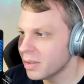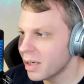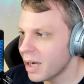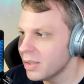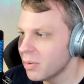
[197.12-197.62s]

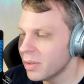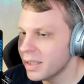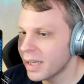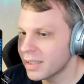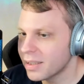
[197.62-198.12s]
how do you
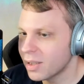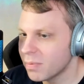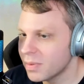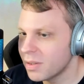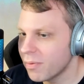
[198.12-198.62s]
really like
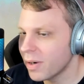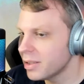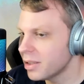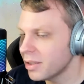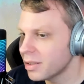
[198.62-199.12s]

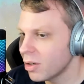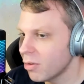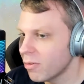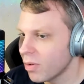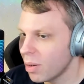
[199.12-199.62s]
differentiate
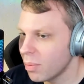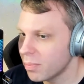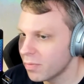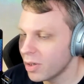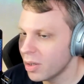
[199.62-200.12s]
yourself
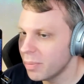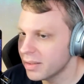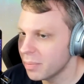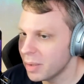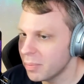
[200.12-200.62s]
from
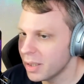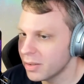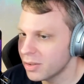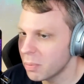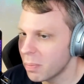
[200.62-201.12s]
Firebase? I mean,
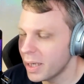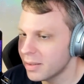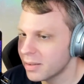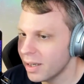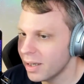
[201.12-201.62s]
because
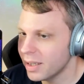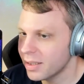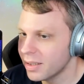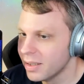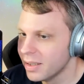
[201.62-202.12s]
Supabase
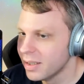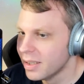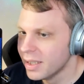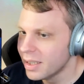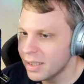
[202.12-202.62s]

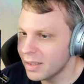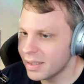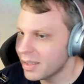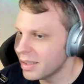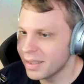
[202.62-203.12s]
it,
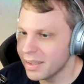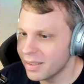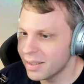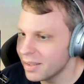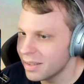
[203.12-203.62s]

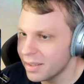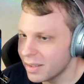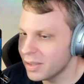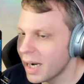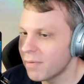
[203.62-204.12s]

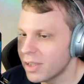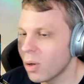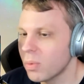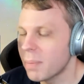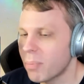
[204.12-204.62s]
you have this
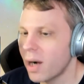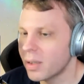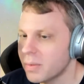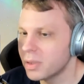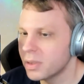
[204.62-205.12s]
only
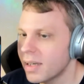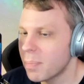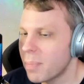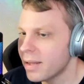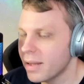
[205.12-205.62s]
product, which is not a
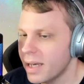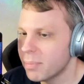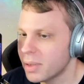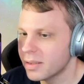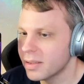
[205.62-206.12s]
bad thing, but it's